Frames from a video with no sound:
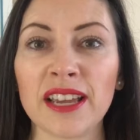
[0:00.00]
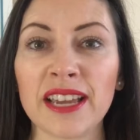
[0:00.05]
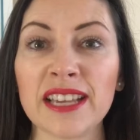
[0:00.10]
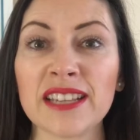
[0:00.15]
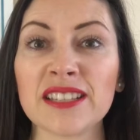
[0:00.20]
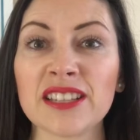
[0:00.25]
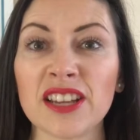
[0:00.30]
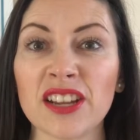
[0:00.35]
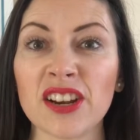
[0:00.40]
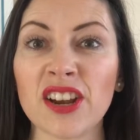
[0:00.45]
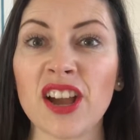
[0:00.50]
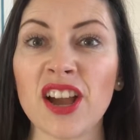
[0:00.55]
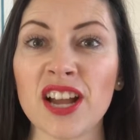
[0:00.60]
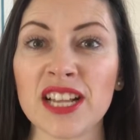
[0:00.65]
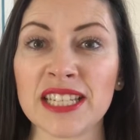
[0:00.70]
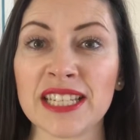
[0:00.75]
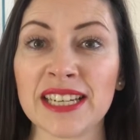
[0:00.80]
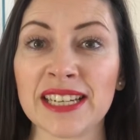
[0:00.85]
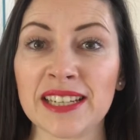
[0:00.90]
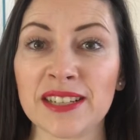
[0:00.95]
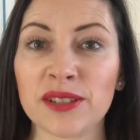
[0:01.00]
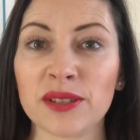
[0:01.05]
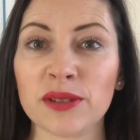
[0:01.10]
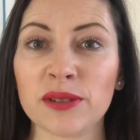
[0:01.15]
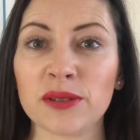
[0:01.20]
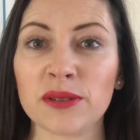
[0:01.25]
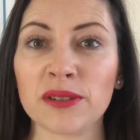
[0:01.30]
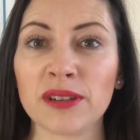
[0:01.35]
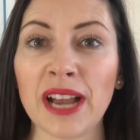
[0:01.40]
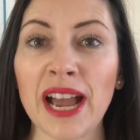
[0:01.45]
it's going to hurt a
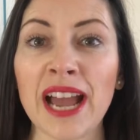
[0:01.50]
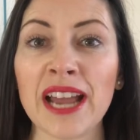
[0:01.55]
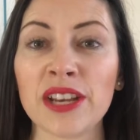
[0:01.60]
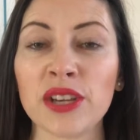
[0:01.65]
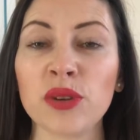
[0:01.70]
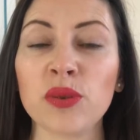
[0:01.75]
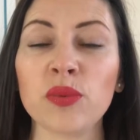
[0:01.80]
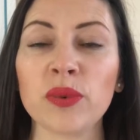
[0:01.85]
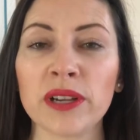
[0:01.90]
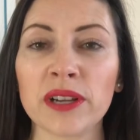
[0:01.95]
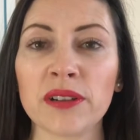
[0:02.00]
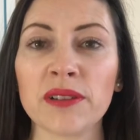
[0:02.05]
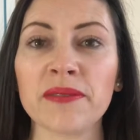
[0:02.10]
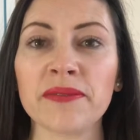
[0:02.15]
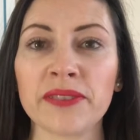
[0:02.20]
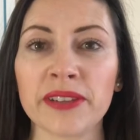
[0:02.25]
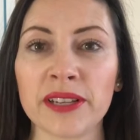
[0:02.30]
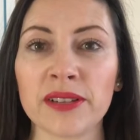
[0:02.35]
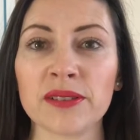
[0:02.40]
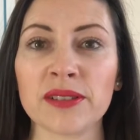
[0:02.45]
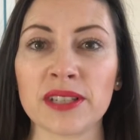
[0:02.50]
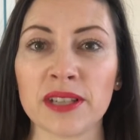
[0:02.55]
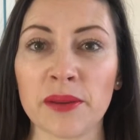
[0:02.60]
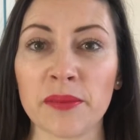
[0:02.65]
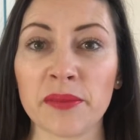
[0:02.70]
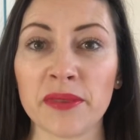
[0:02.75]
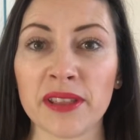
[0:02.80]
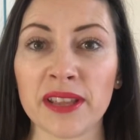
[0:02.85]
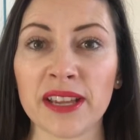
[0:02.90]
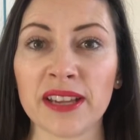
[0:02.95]
little and you will feel
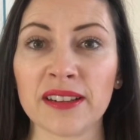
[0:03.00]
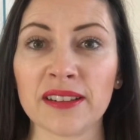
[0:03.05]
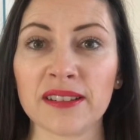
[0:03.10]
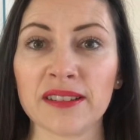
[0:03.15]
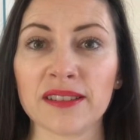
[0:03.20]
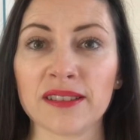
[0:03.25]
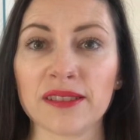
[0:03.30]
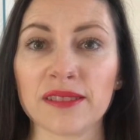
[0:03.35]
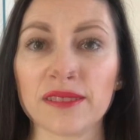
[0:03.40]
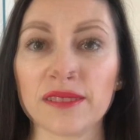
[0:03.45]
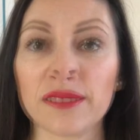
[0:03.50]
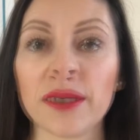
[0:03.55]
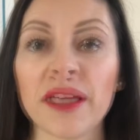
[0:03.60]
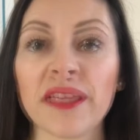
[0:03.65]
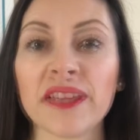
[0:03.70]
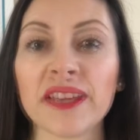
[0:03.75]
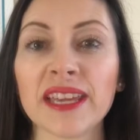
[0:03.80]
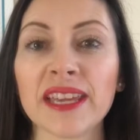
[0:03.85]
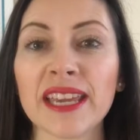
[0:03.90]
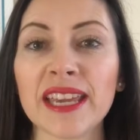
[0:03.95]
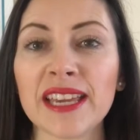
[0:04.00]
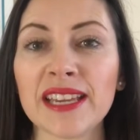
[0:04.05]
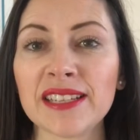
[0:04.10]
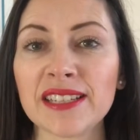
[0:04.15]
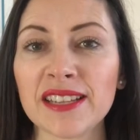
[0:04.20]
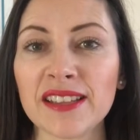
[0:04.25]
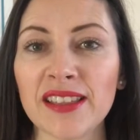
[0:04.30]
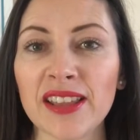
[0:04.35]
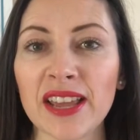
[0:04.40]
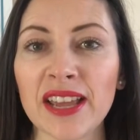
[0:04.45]
something. But the key
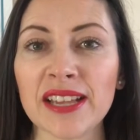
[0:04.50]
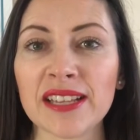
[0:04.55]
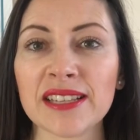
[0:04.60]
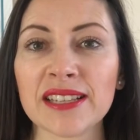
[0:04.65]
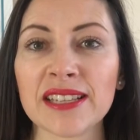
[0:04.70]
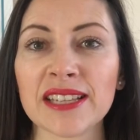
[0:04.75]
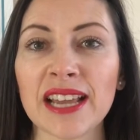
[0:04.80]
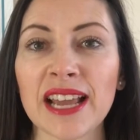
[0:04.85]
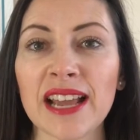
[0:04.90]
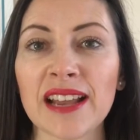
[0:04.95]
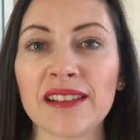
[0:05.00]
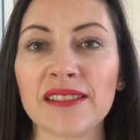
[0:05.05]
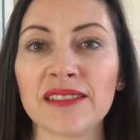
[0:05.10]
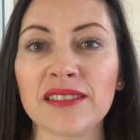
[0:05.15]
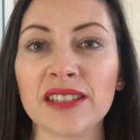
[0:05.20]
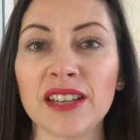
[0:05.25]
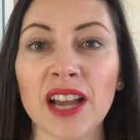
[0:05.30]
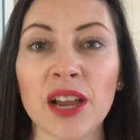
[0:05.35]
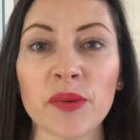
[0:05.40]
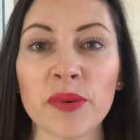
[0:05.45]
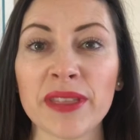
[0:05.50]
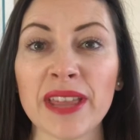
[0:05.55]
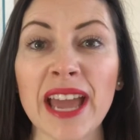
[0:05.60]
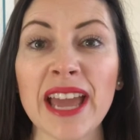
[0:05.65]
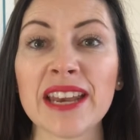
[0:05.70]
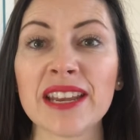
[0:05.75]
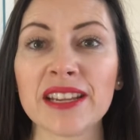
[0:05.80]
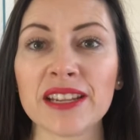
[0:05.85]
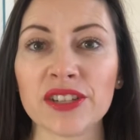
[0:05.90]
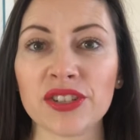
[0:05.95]
to this, like with
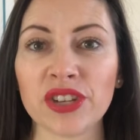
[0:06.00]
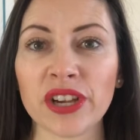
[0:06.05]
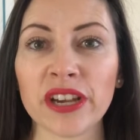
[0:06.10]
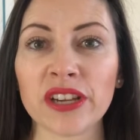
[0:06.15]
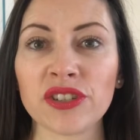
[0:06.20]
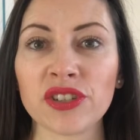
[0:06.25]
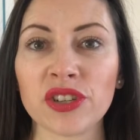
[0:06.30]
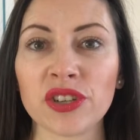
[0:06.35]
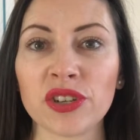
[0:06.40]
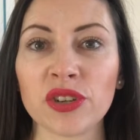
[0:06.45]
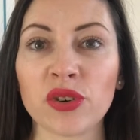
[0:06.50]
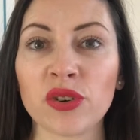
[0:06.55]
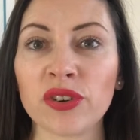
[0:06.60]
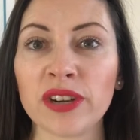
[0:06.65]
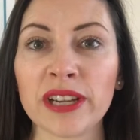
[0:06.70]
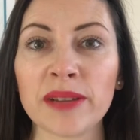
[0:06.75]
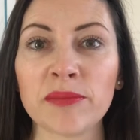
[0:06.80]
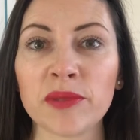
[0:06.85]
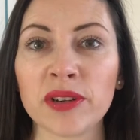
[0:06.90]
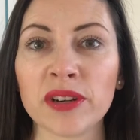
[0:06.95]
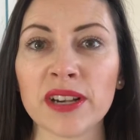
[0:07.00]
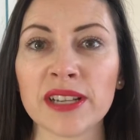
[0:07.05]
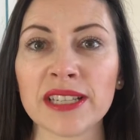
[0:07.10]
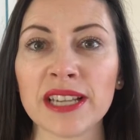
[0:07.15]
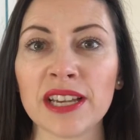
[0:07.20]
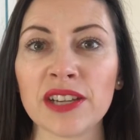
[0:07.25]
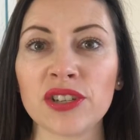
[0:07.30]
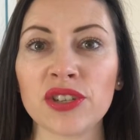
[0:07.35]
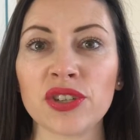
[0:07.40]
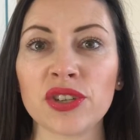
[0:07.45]
any injection or
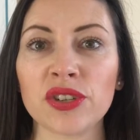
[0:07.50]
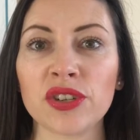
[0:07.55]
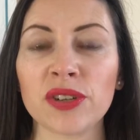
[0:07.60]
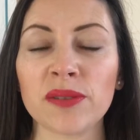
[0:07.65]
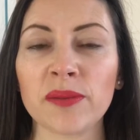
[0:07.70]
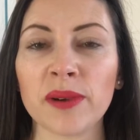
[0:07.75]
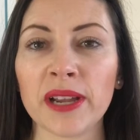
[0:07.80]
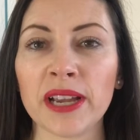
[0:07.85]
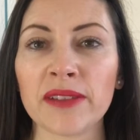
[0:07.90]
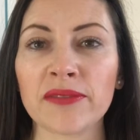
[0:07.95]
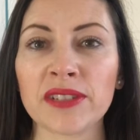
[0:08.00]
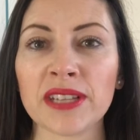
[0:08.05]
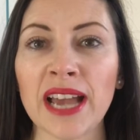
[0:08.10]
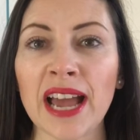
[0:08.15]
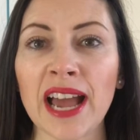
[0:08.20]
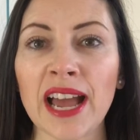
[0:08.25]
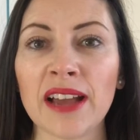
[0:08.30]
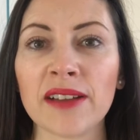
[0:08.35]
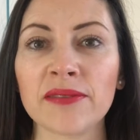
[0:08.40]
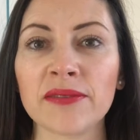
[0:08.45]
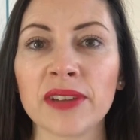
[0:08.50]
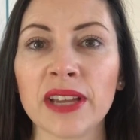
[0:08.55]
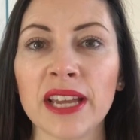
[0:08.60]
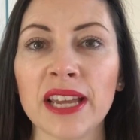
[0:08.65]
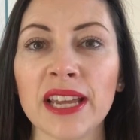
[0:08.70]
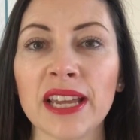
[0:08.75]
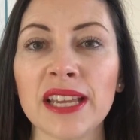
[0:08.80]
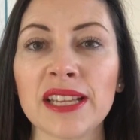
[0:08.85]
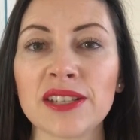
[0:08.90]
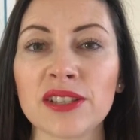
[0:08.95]
immunisation you might have,
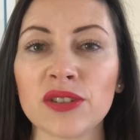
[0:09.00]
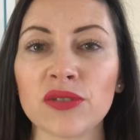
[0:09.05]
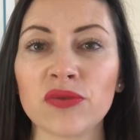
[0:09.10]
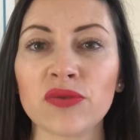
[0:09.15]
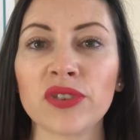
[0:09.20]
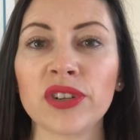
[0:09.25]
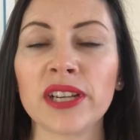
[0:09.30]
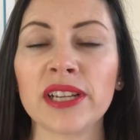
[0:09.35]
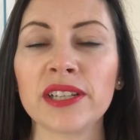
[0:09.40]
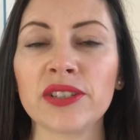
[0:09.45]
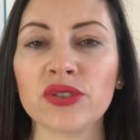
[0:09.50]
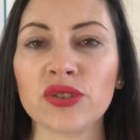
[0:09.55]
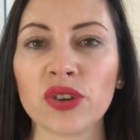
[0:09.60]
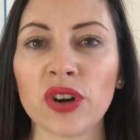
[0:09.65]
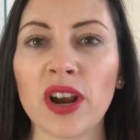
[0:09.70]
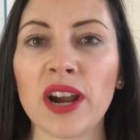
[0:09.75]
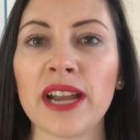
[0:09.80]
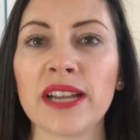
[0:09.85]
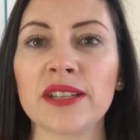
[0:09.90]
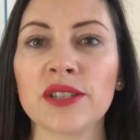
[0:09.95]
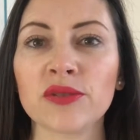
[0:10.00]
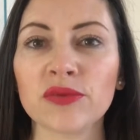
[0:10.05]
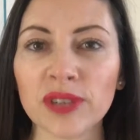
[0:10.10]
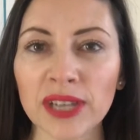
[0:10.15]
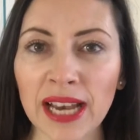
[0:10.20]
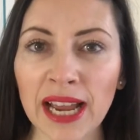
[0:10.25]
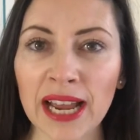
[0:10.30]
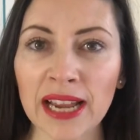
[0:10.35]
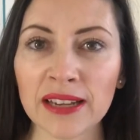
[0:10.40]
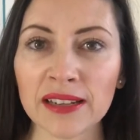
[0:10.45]
is to really try to
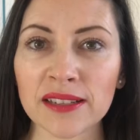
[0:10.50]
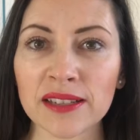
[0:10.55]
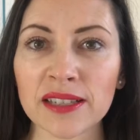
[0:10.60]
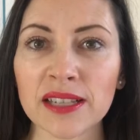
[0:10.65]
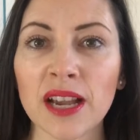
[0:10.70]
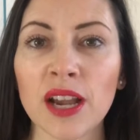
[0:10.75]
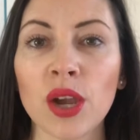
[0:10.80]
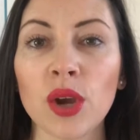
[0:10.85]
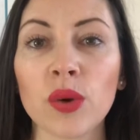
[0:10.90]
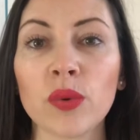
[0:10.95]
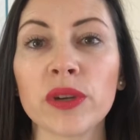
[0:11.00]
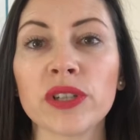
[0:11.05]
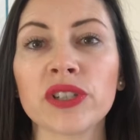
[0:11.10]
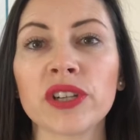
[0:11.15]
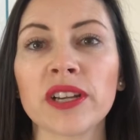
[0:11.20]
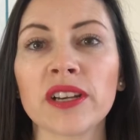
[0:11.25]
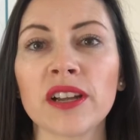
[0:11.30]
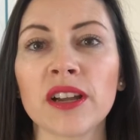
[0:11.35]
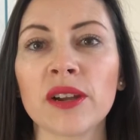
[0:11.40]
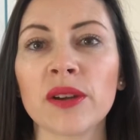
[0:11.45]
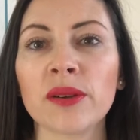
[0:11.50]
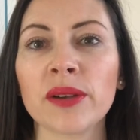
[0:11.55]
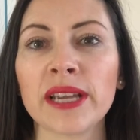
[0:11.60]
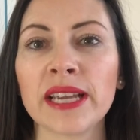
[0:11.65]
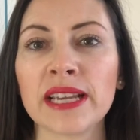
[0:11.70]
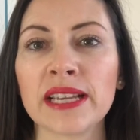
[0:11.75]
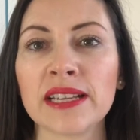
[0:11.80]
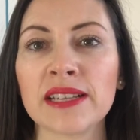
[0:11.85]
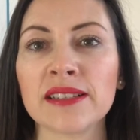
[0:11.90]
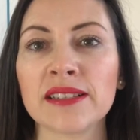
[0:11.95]
relax, which I know
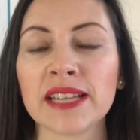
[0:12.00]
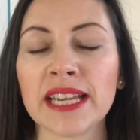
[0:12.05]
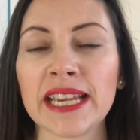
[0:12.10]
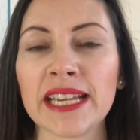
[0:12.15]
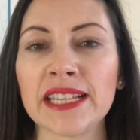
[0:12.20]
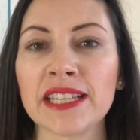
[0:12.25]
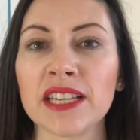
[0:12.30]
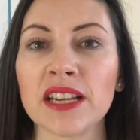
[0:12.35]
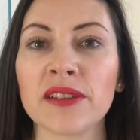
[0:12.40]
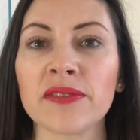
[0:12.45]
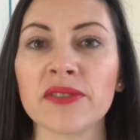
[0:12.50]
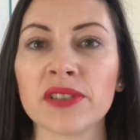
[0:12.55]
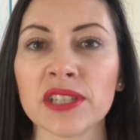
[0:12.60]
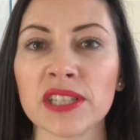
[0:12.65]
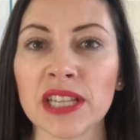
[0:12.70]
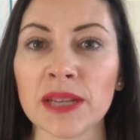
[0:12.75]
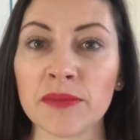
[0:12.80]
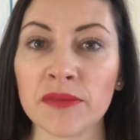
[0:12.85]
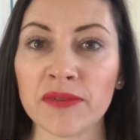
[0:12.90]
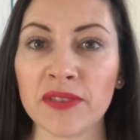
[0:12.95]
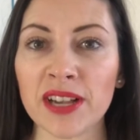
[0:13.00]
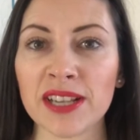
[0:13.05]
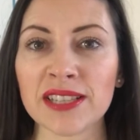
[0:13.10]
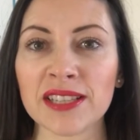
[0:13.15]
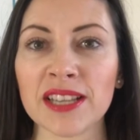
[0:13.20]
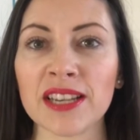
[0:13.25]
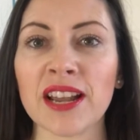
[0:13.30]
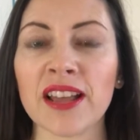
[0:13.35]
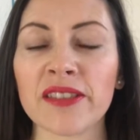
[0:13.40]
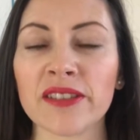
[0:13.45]
is easier for some of us
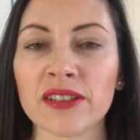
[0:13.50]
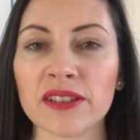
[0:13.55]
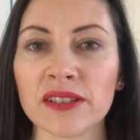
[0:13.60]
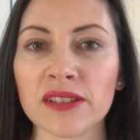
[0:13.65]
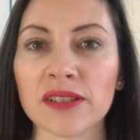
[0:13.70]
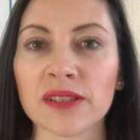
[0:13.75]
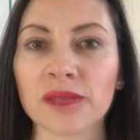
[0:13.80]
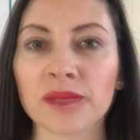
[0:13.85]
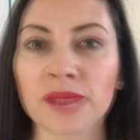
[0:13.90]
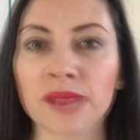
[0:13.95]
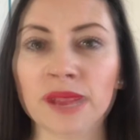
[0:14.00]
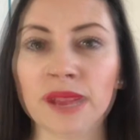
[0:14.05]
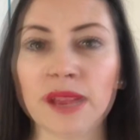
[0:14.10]
than others.